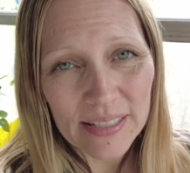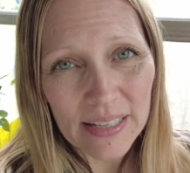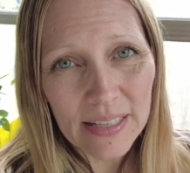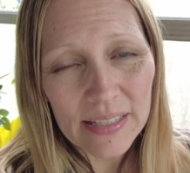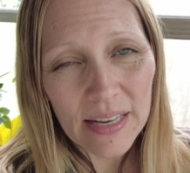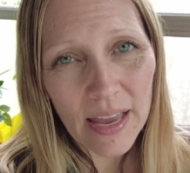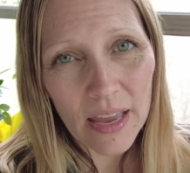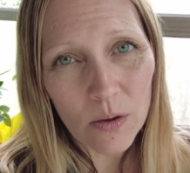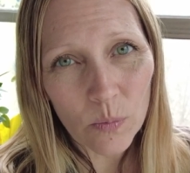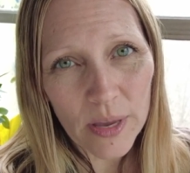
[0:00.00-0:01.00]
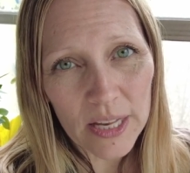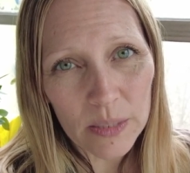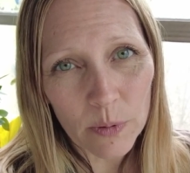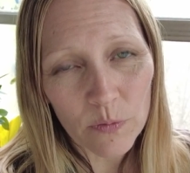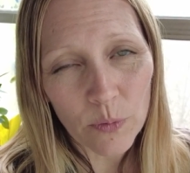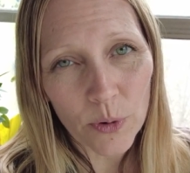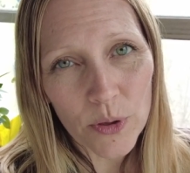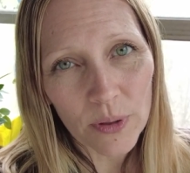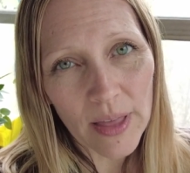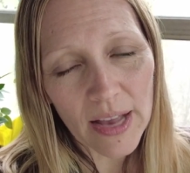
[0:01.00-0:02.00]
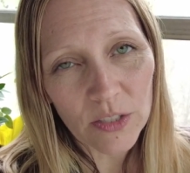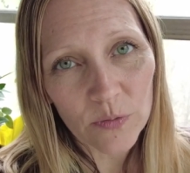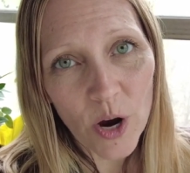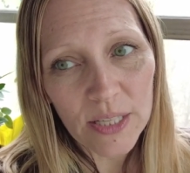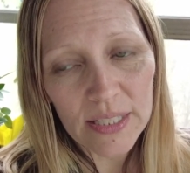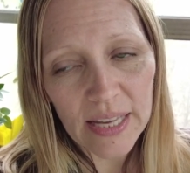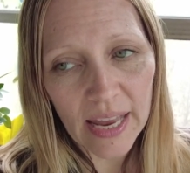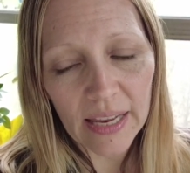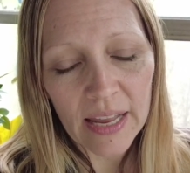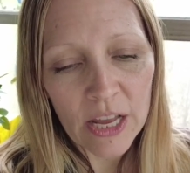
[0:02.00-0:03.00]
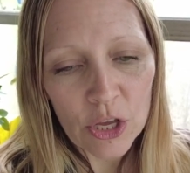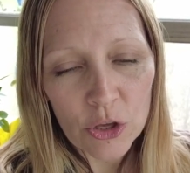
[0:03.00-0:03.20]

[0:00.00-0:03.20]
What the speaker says: 6 to 8 weeks before your last frost date.